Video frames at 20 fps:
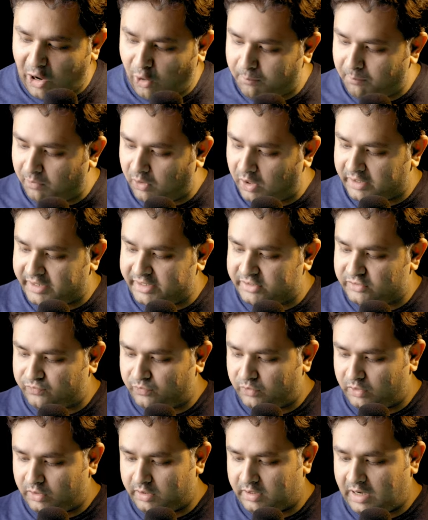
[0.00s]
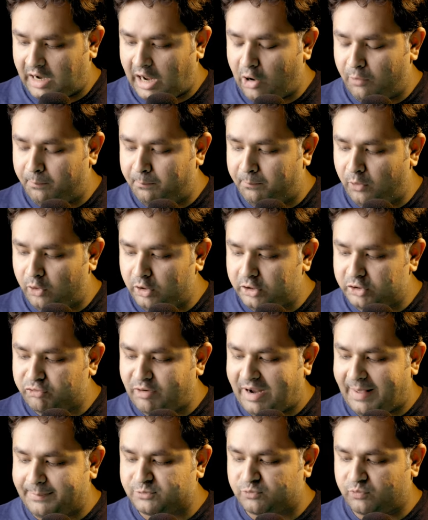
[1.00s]
how markets work, how bull
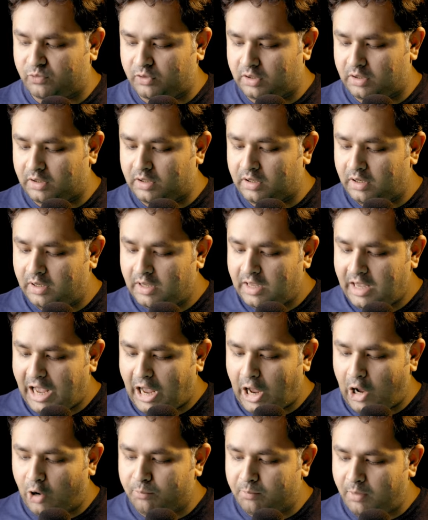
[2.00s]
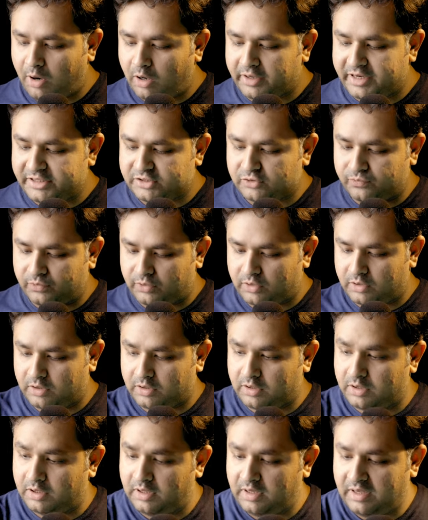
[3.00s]
traps work, how markets
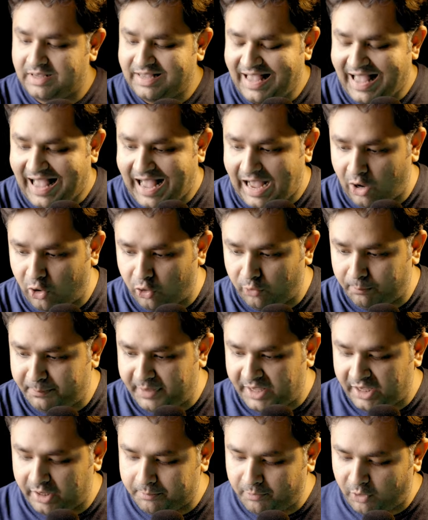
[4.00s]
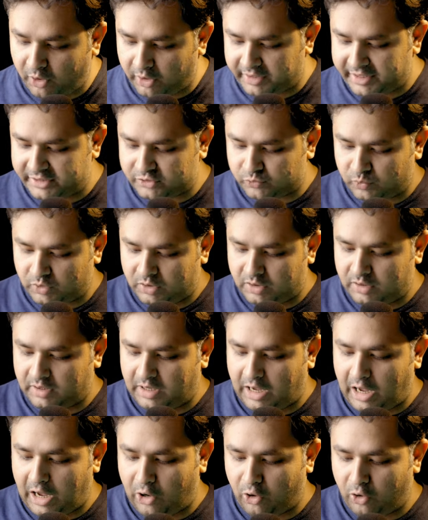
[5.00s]
work, how bear markets work,
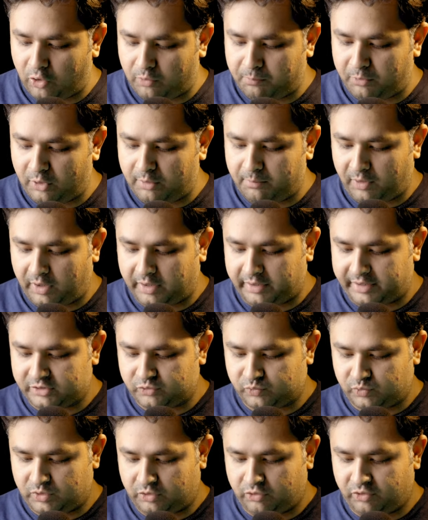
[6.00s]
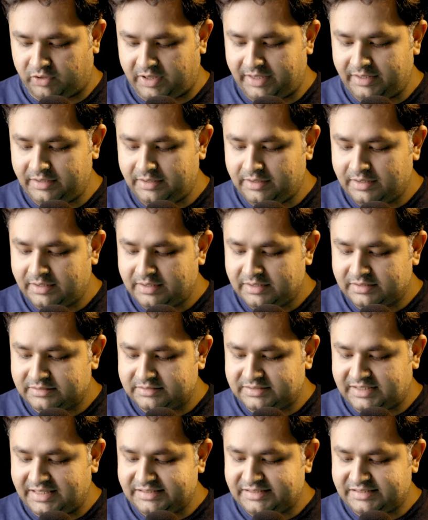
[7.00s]
how bull markets work. Okay.
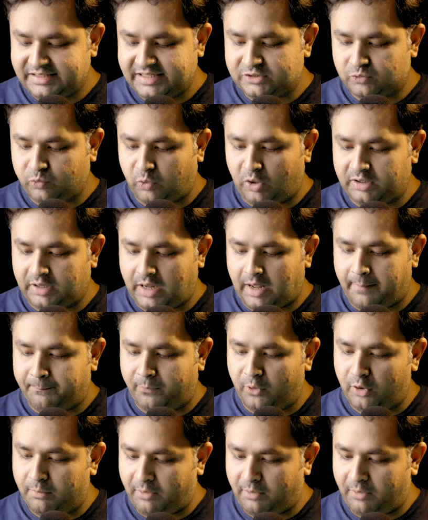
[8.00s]
This is what a bull